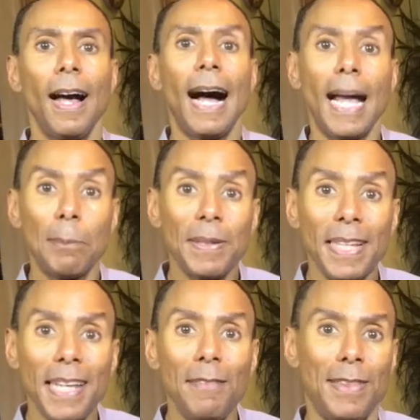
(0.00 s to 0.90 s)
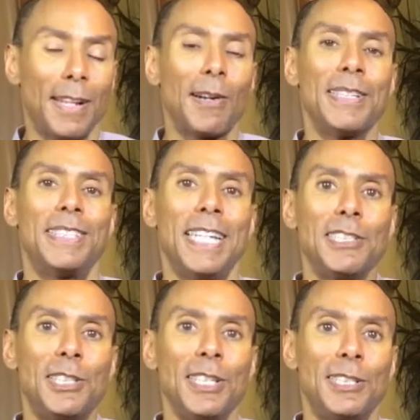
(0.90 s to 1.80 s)
I believe that our
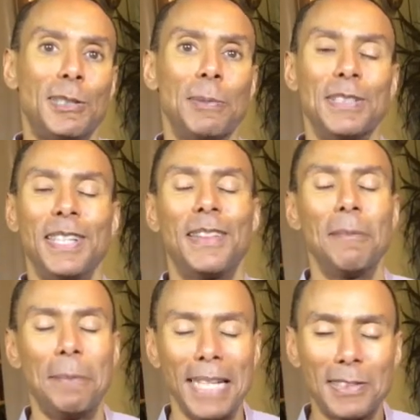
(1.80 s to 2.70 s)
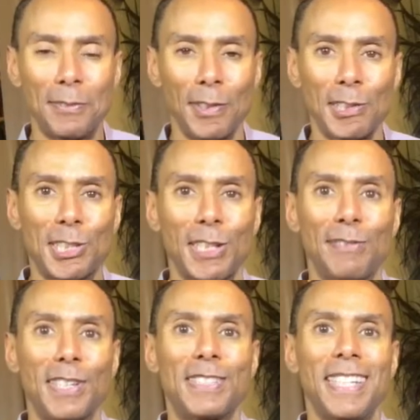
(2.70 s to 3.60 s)
intention is to present the best version of
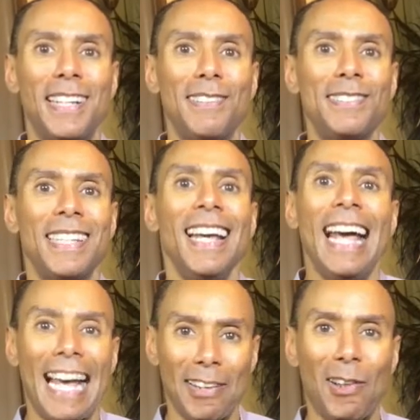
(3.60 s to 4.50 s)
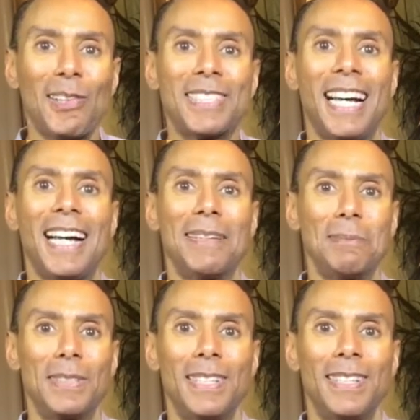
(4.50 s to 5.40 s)
ourselves at all times.